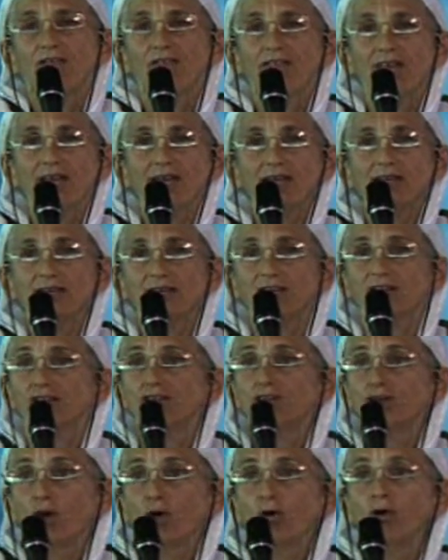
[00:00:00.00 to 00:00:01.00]
then
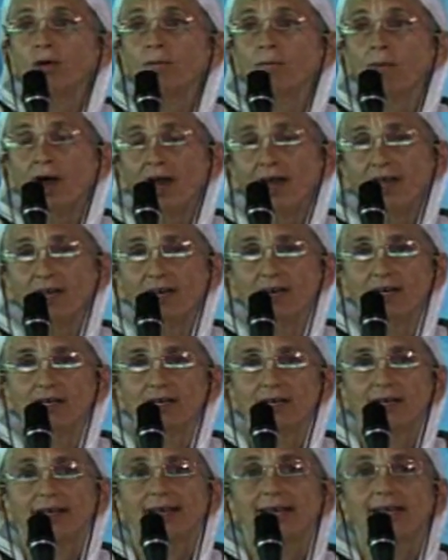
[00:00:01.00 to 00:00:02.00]
Yoga Maya
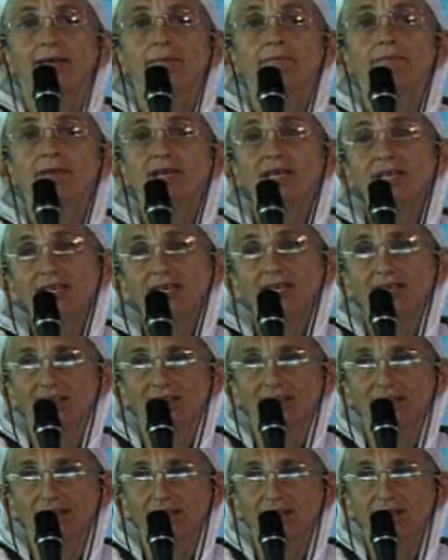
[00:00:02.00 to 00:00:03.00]

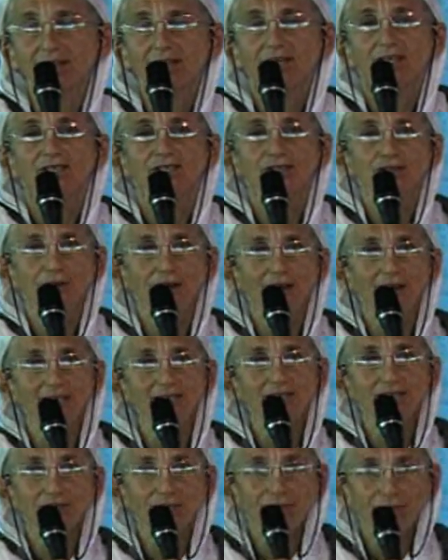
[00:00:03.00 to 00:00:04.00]
immediately
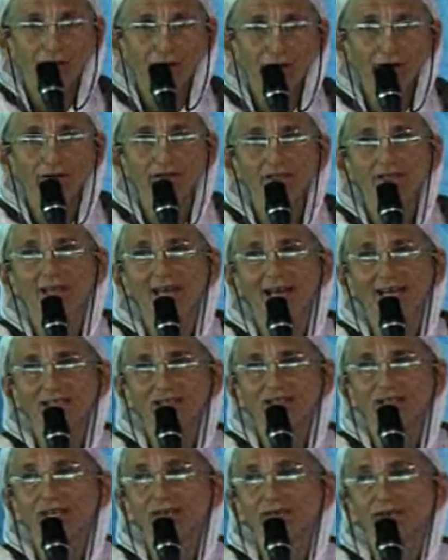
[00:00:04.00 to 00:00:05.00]
transfers that
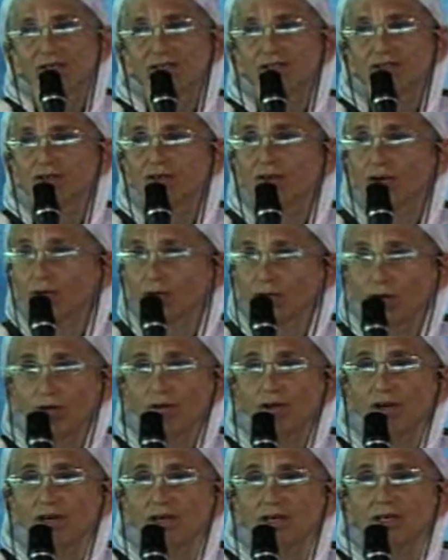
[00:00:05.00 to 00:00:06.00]
jiva to
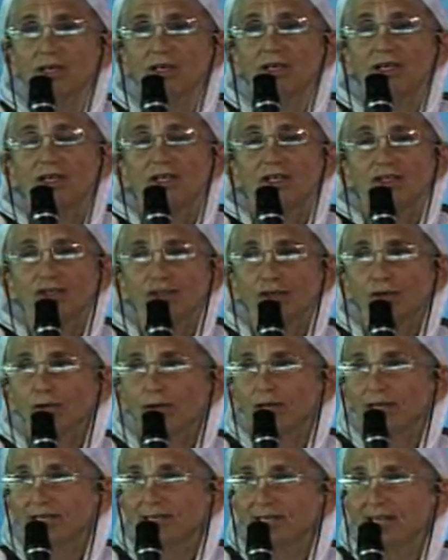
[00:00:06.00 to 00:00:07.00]
Goloka
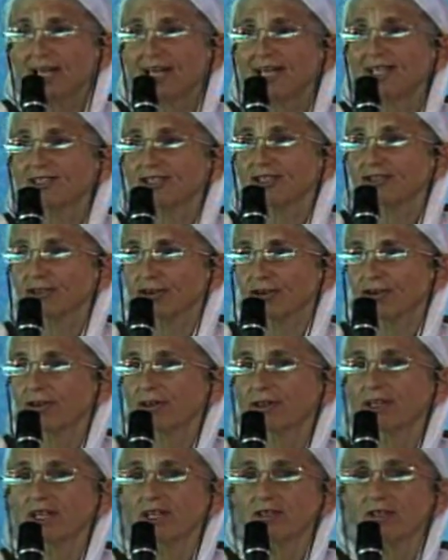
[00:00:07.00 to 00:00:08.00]
to engage
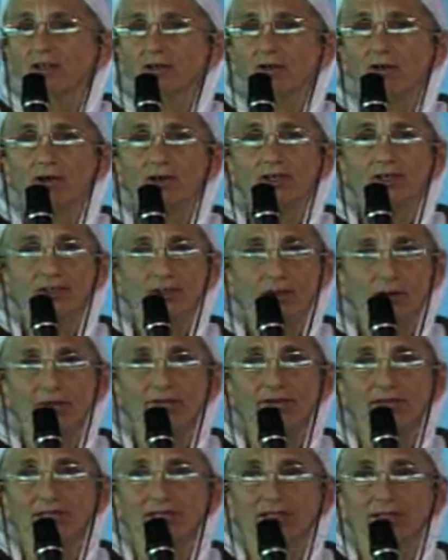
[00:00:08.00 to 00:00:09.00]
eternally in the Lord's
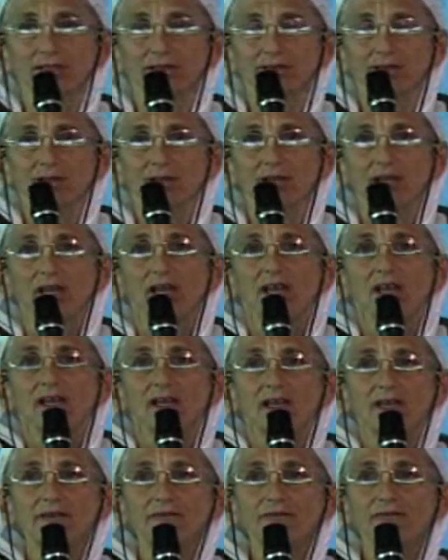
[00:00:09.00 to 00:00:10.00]
service.
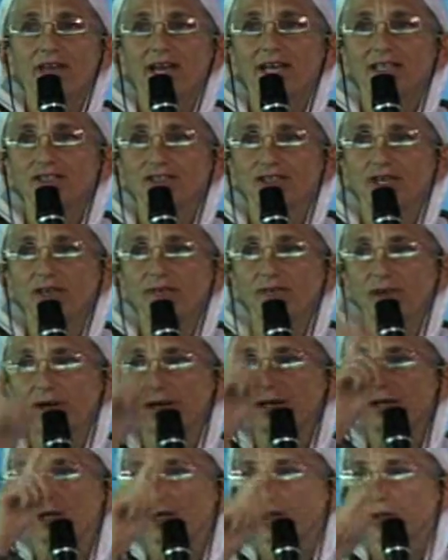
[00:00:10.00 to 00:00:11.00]
If that
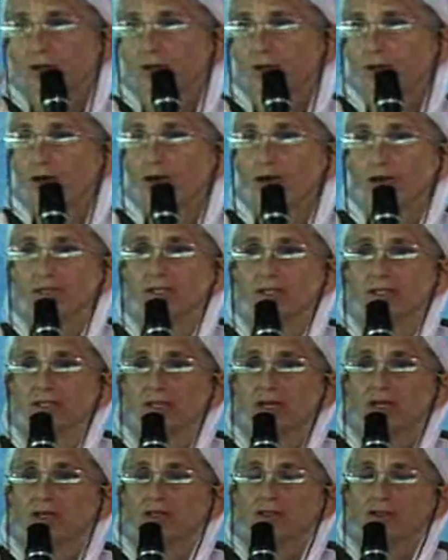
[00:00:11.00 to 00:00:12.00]
jiva looks
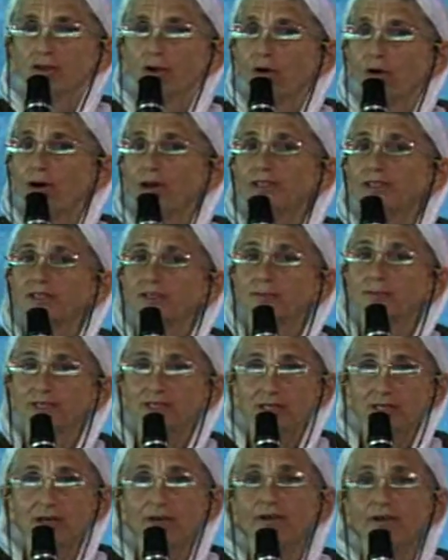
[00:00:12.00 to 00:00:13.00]
towards the
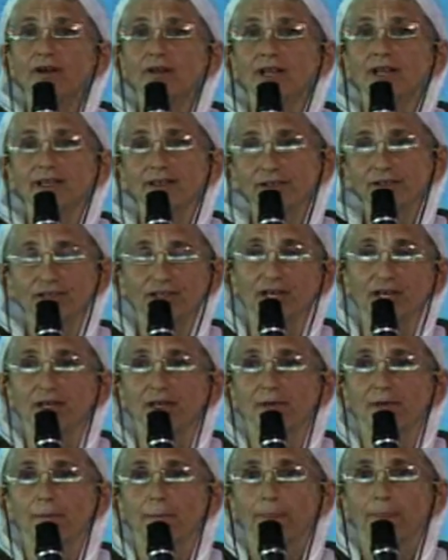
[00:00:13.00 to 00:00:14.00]
material
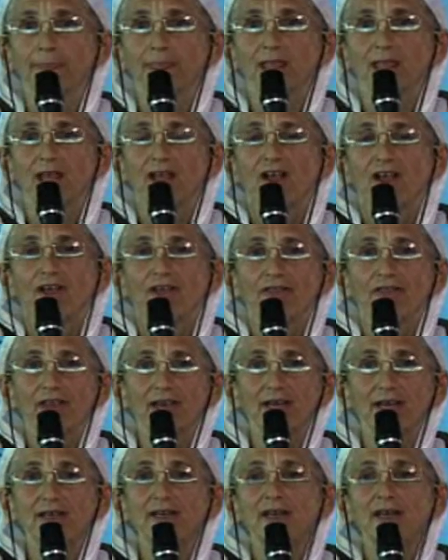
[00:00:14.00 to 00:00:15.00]
energy,
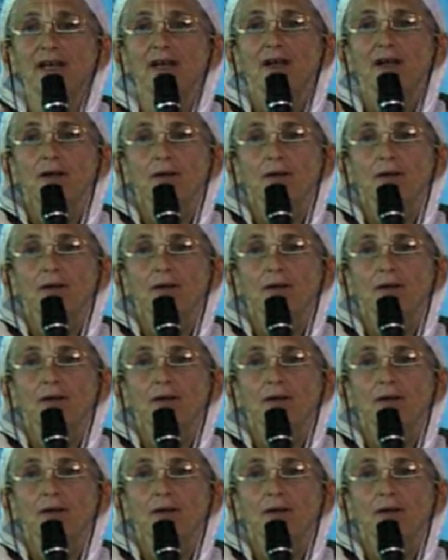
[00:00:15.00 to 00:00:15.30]
then